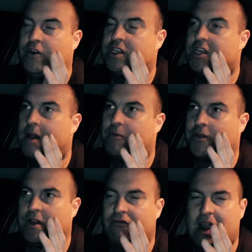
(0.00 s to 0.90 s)
For example, I
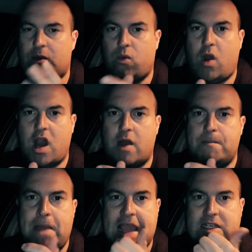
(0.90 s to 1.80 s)
think round
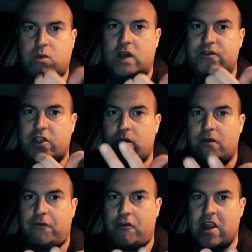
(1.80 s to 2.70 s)
one, pegs one, two,
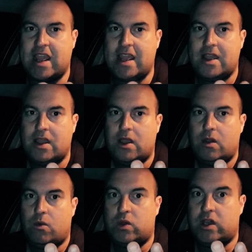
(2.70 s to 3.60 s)
and three
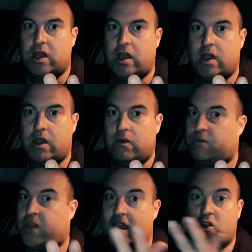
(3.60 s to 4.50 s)
were,
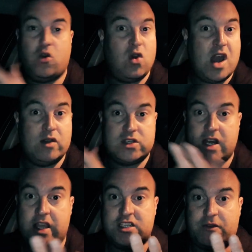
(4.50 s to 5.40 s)
they caught loads and
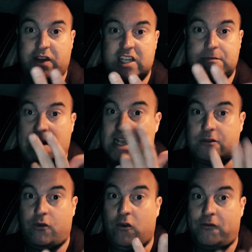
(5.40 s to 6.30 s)
loads of fish. Peg
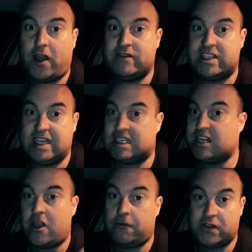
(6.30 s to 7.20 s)
four, five, and six,
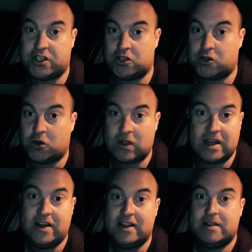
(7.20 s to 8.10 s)
no fish at all.
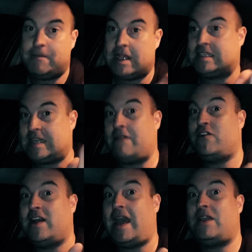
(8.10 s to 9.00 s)
Then peg seven
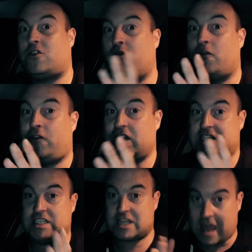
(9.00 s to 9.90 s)
and eight caught
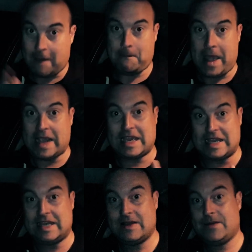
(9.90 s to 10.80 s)
fish. It's that
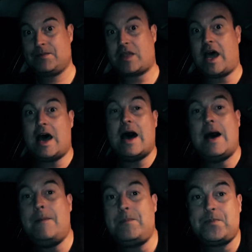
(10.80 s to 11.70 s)
peggy.
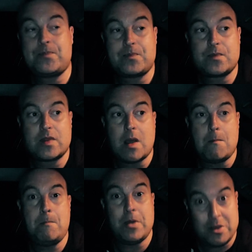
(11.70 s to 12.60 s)

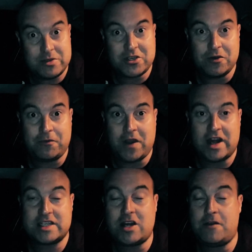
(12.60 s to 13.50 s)
But it was good fun.
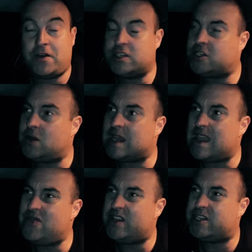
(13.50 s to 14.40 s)
I don't know if I'll do it
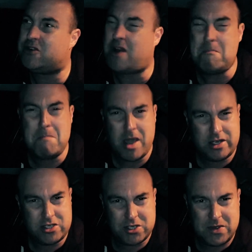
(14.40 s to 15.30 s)
again this year. I
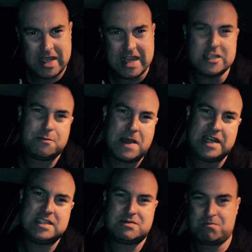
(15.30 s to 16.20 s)
might do it again. It
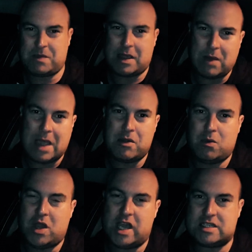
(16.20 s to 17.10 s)
depends how it
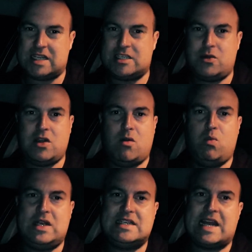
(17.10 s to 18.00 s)
works. They do it on
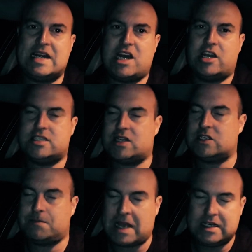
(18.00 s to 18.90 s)
weekday nights, so it
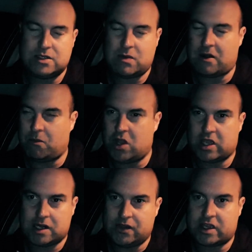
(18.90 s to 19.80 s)
depends where I'm
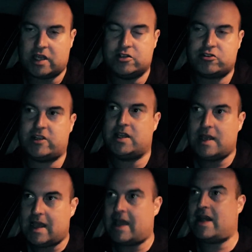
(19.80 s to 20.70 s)
working in the country
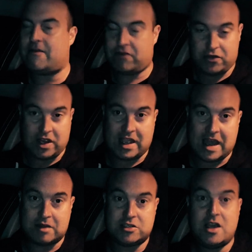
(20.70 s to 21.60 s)
and everything
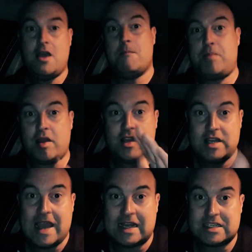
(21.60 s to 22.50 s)
else. But
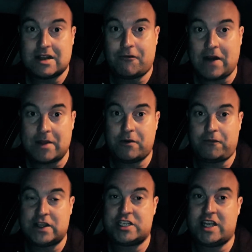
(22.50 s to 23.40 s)
yes, flounder
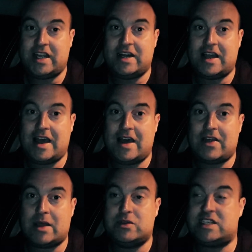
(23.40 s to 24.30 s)
fishing,
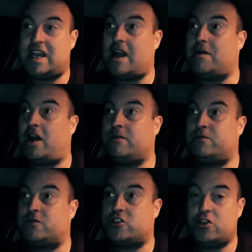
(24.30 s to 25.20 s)
that was it. I
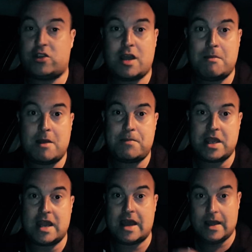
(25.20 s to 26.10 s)
should come up
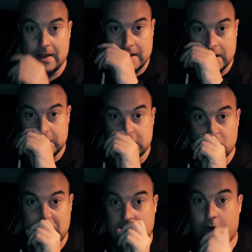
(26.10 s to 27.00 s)
here and
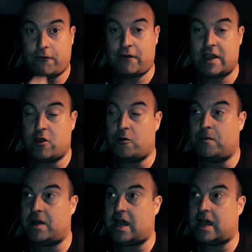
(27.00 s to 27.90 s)
do a little
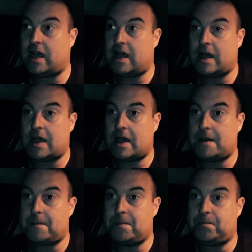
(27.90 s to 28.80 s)
film
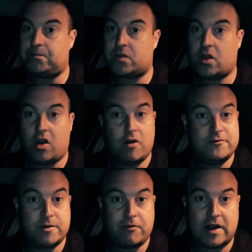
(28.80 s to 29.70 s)
of
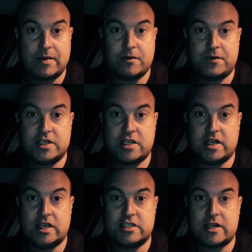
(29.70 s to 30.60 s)
some flounder
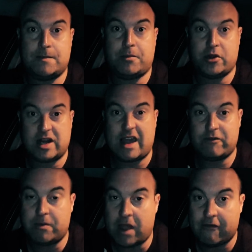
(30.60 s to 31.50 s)
fishing at some point. I
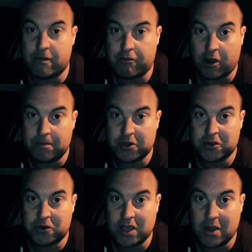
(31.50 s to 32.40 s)
have a proper
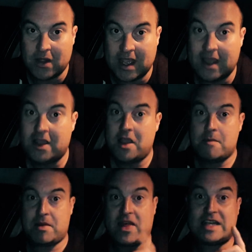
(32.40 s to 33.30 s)
good go at it.
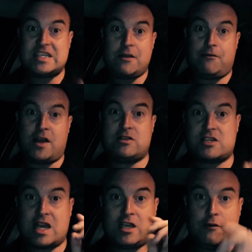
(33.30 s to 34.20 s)
But that's it, folks.
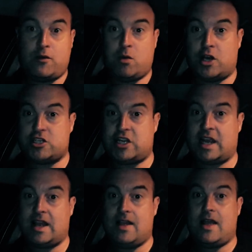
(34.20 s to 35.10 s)
Thank you for
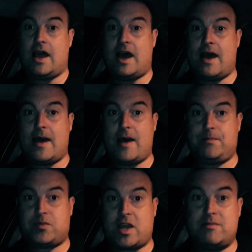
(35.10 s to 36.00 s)
watching.
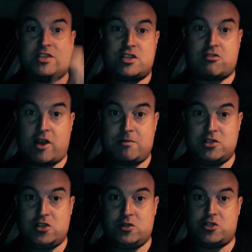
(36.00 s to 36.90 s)
Come and subscribe
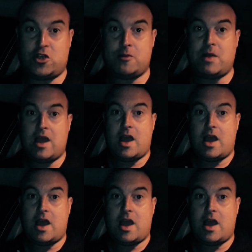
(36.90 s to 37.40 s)
on YouTube.